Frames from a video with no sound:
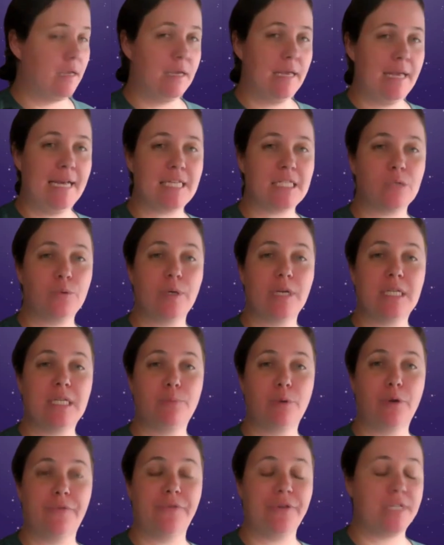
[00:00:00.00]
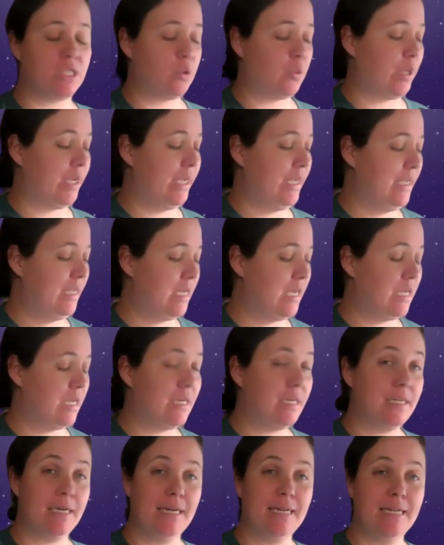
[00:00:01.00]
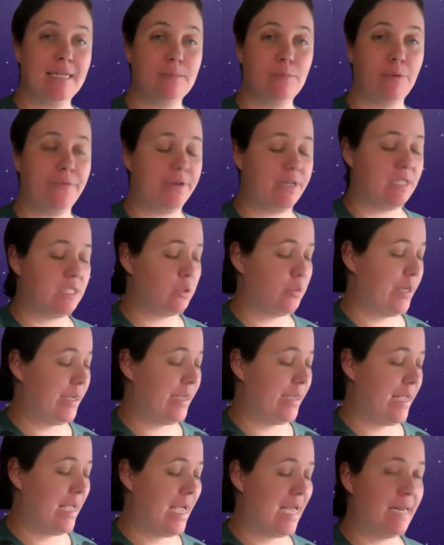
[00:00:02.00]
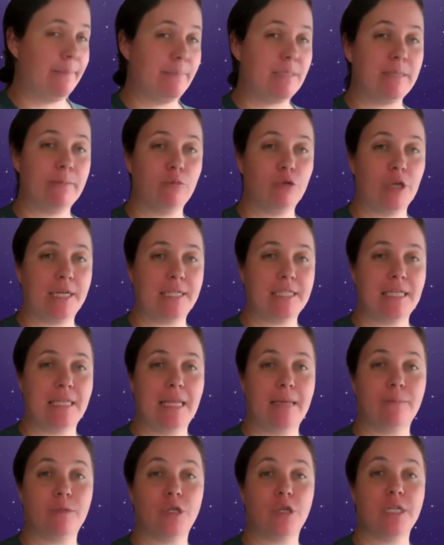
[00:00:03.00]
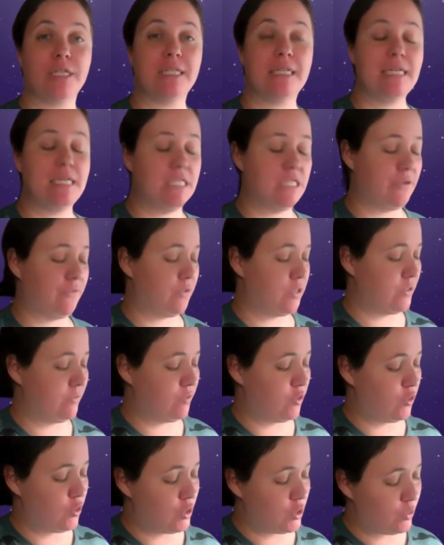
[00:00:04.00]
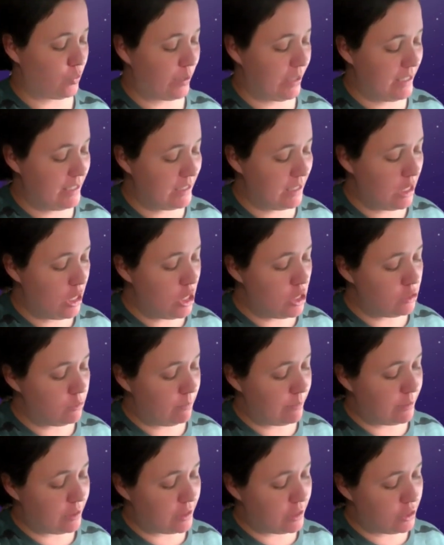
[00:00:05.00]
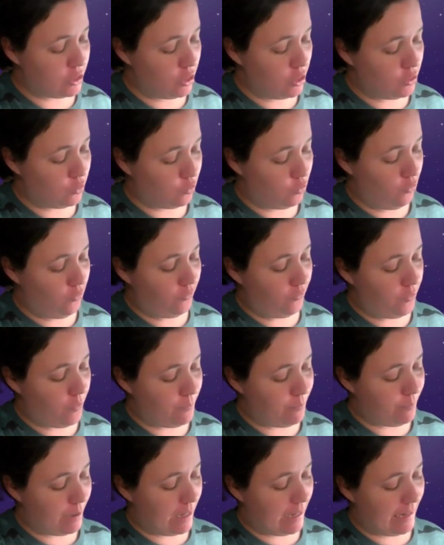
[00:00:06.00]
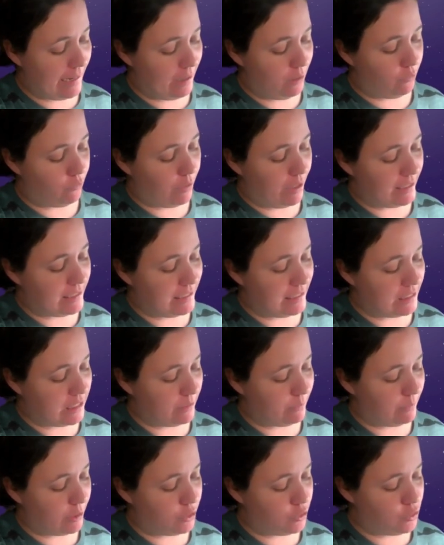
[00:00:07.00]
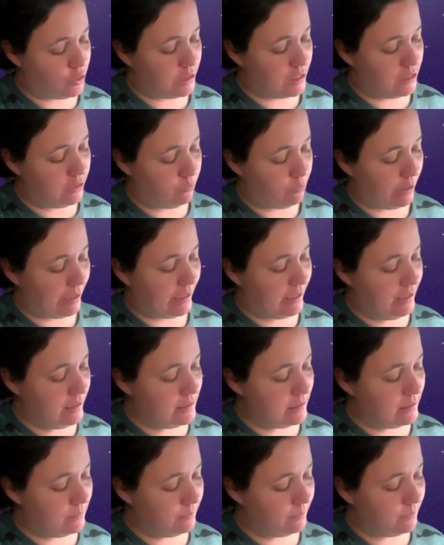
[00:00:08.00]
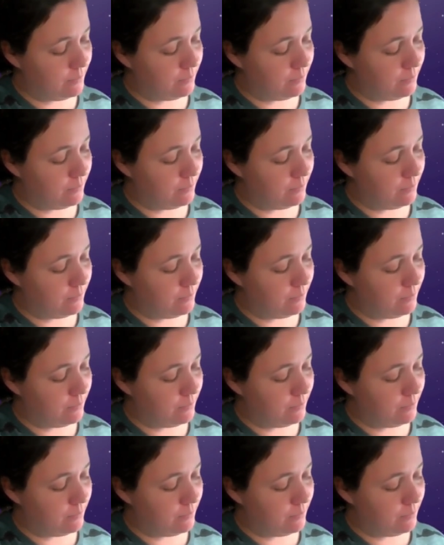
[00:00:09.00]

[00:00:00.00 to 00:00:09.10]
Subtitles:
X squared is a perfect square, 9 is a perfect square, and I'm subtracting them. So this is difference of two squares. I'm going to start off by writing down my two sets of brackets.